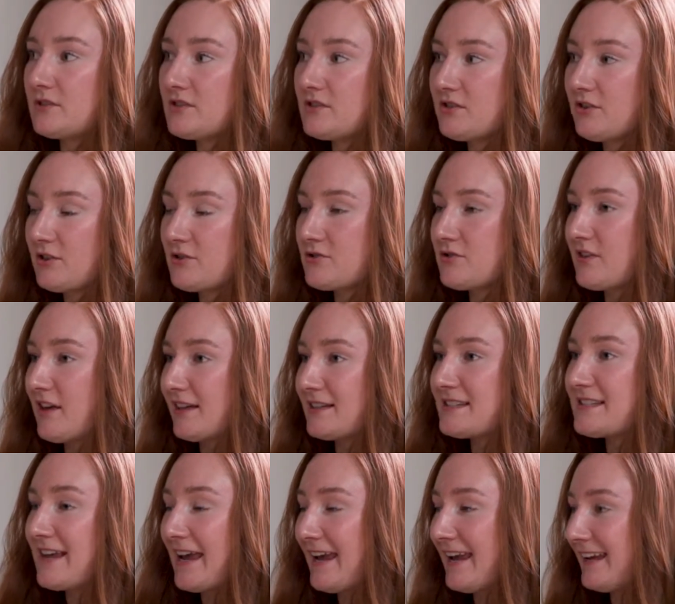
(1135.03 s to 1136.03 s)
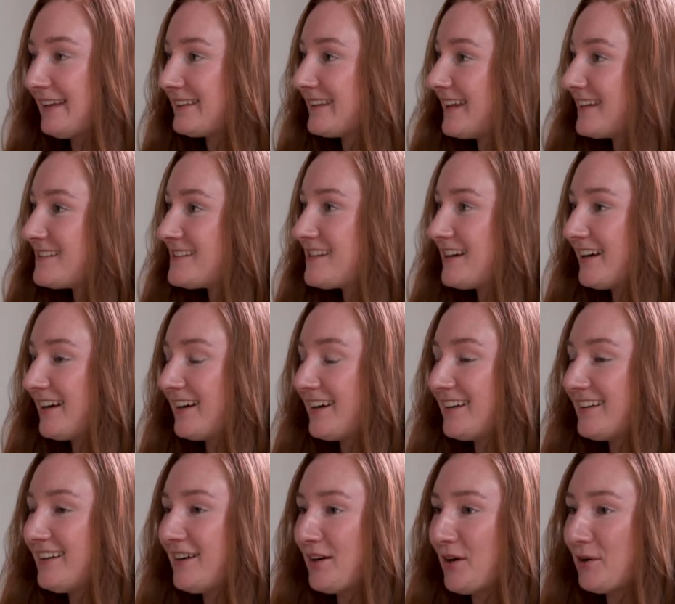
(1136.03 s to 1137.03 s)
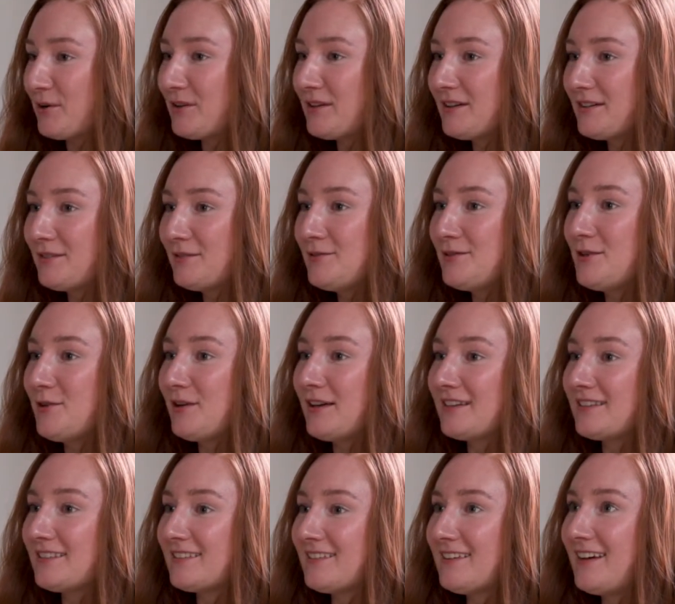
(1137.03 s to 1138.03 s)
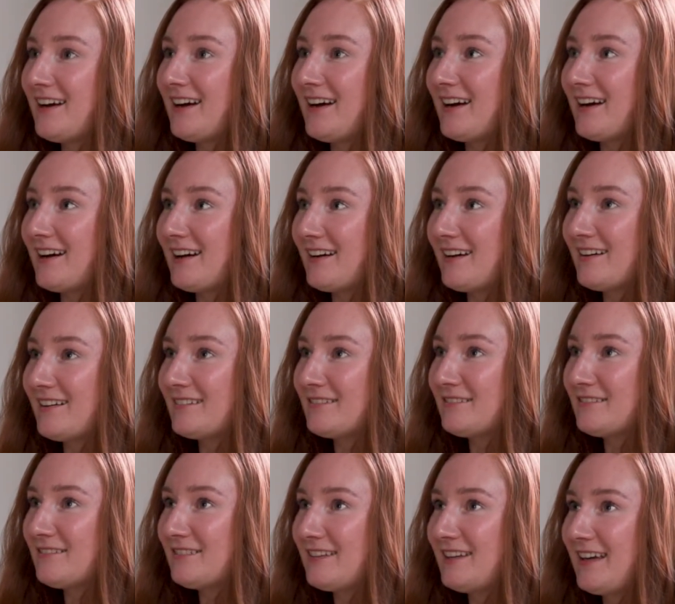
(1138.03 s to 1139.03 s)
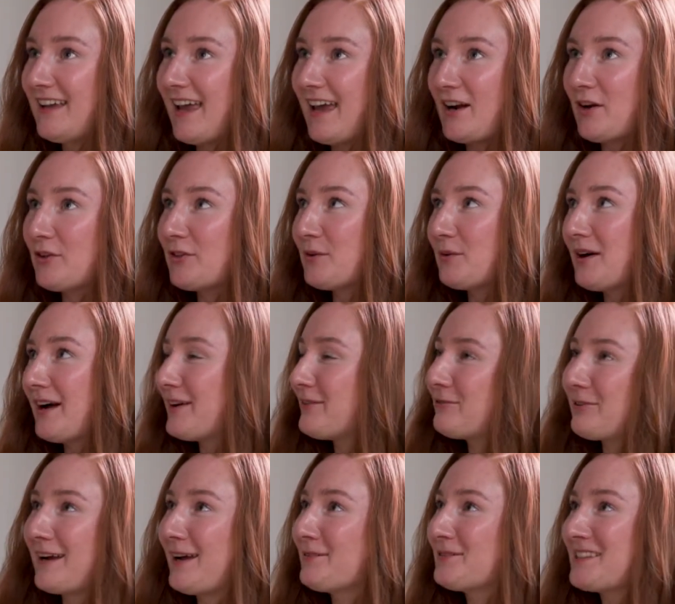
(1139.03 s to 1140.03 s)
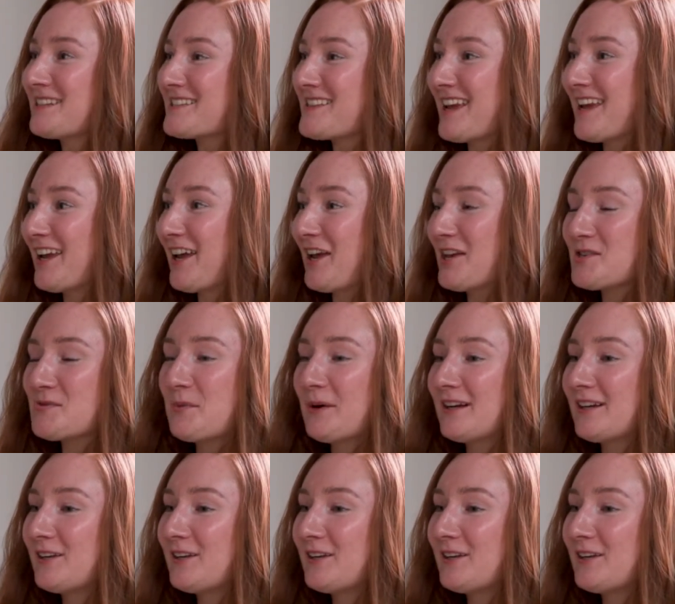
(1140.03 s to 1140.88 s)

There's that saying that you can get on the, I forget what the saying is, but